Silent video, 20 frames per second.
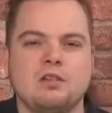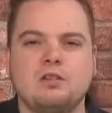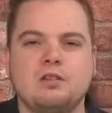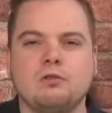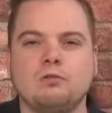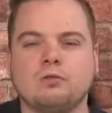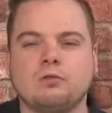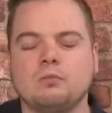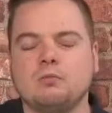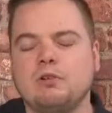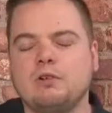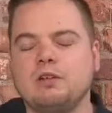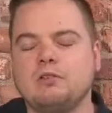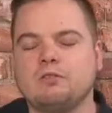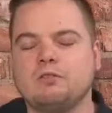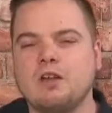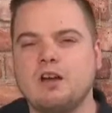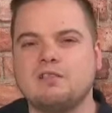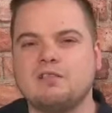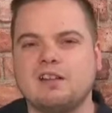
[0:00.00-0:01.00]
do some
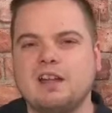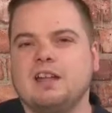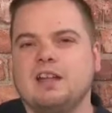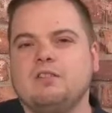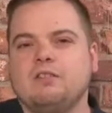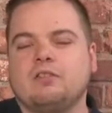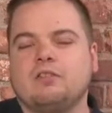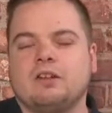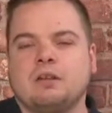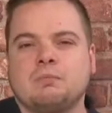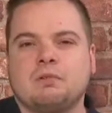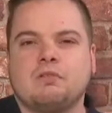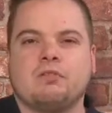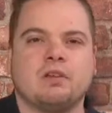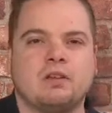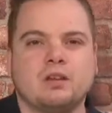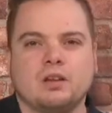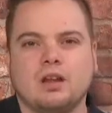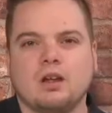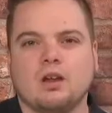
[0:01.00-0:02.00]
research into the
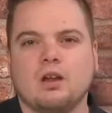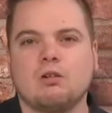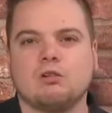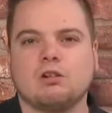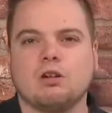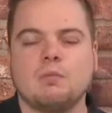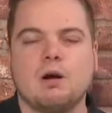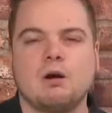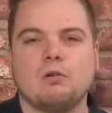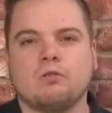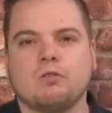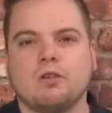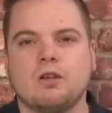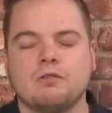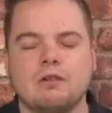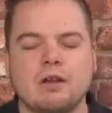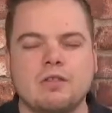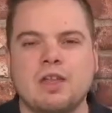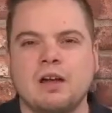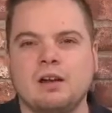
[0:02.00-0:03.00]
particular
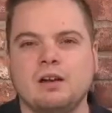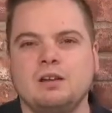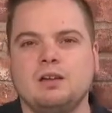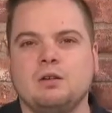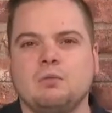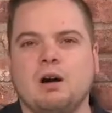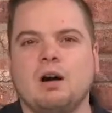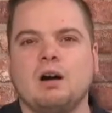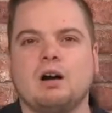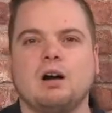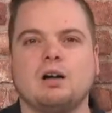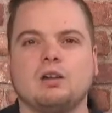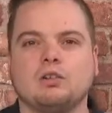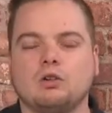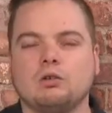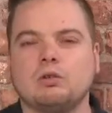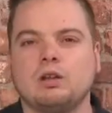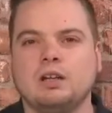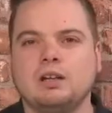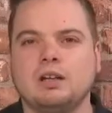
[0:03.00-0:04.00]
locomotive that you are
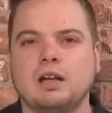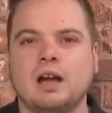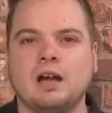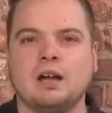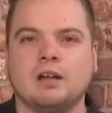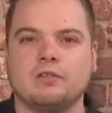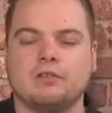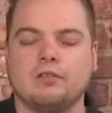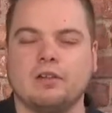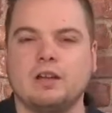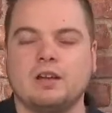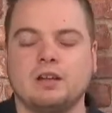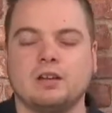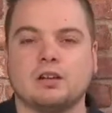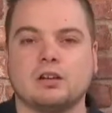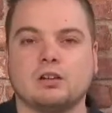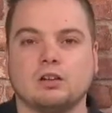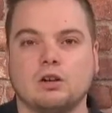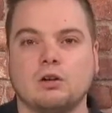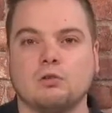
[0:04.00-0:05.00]
looking at and taking
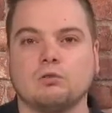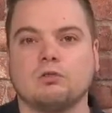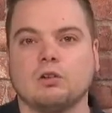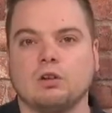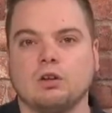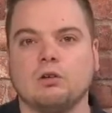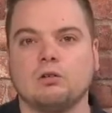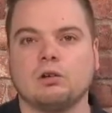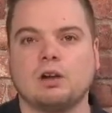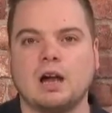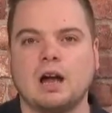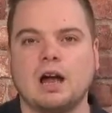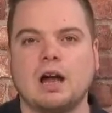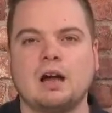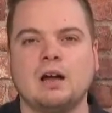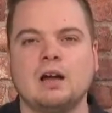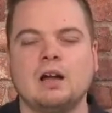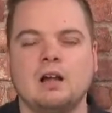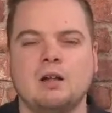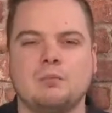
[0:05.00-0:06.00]
a closer look
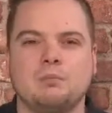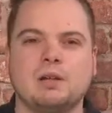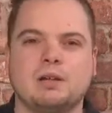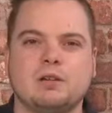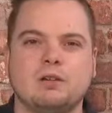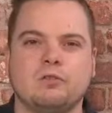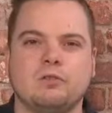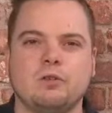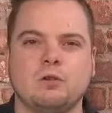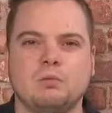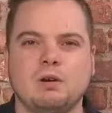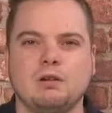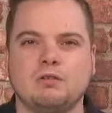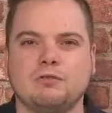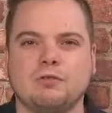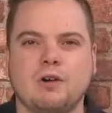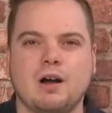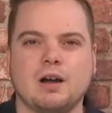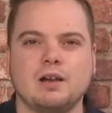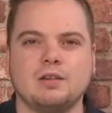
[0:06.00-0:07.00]
at because you will
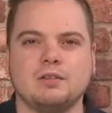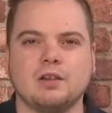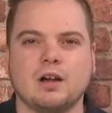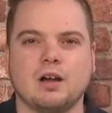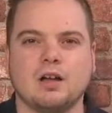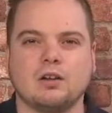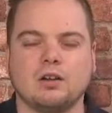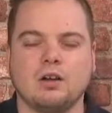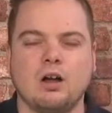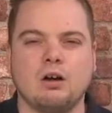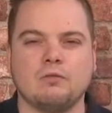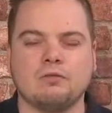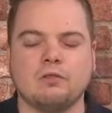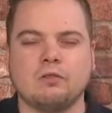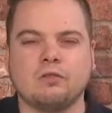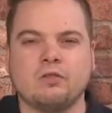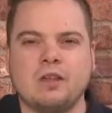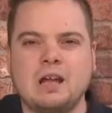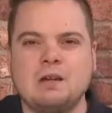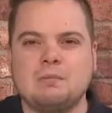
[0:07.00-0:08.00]
find that a lot of the
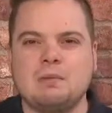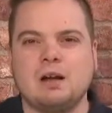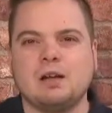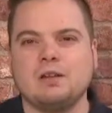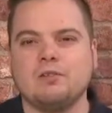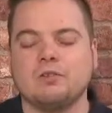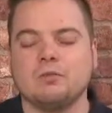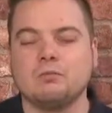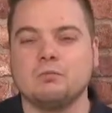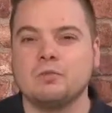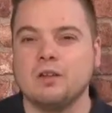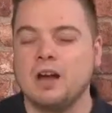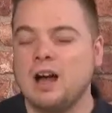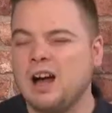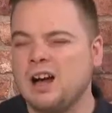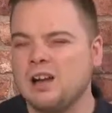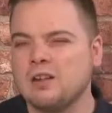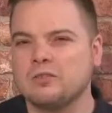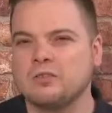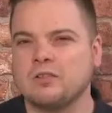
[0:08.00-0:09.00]
same items
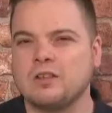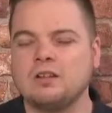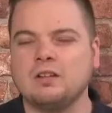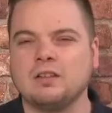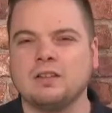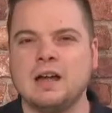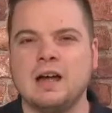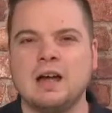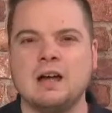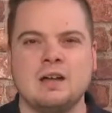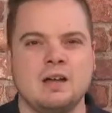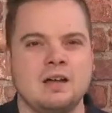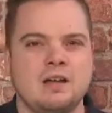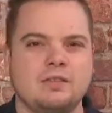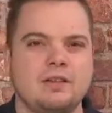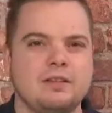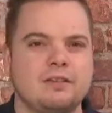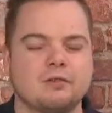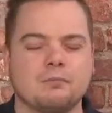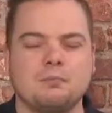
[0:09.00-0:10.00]
are still there.
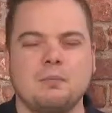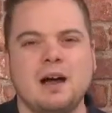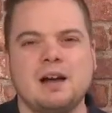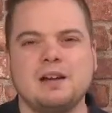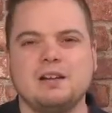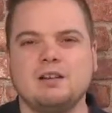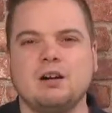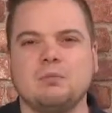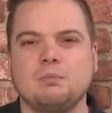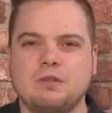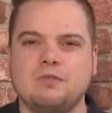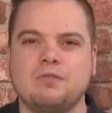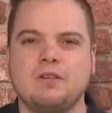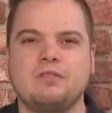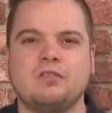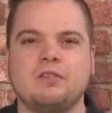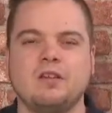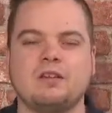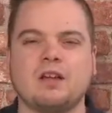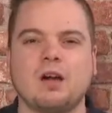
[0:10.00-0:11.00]
They just might not be
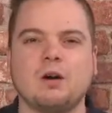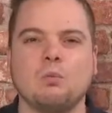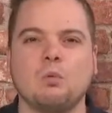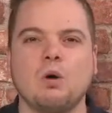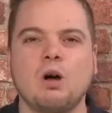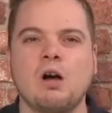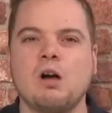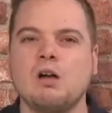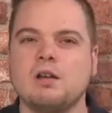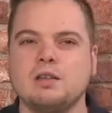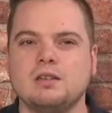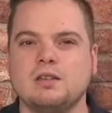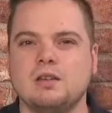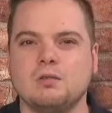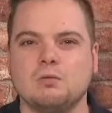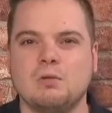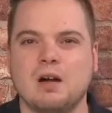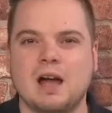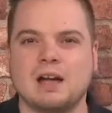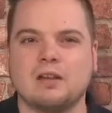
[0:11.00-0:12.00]
fitted where
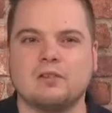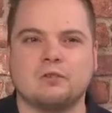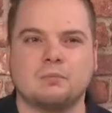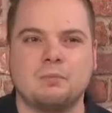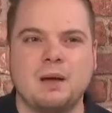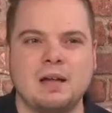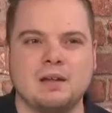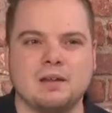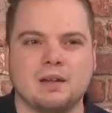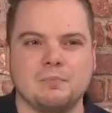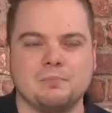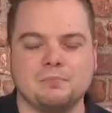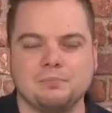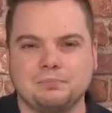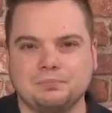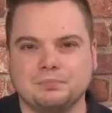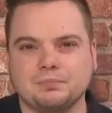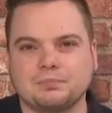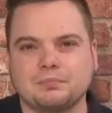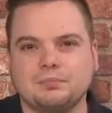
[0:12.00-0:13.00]
you expect them.
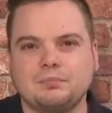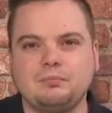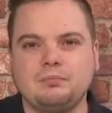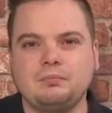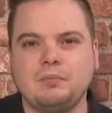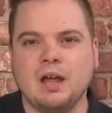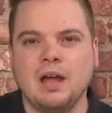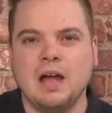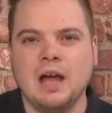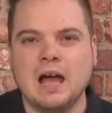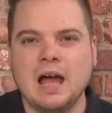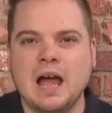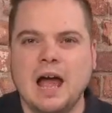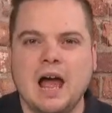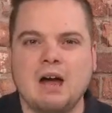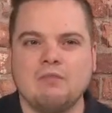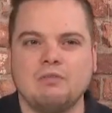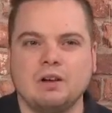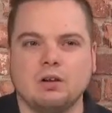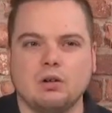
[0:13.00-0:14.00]

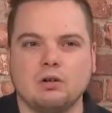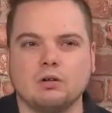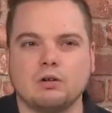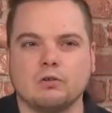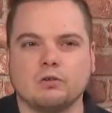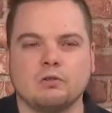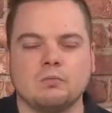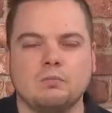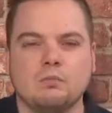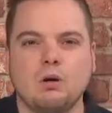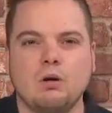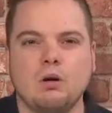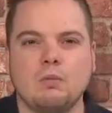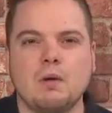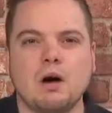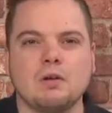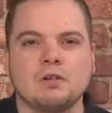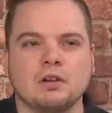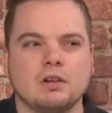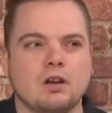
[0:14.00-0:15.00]
Having a look at some more
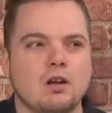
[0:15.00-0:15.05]
modern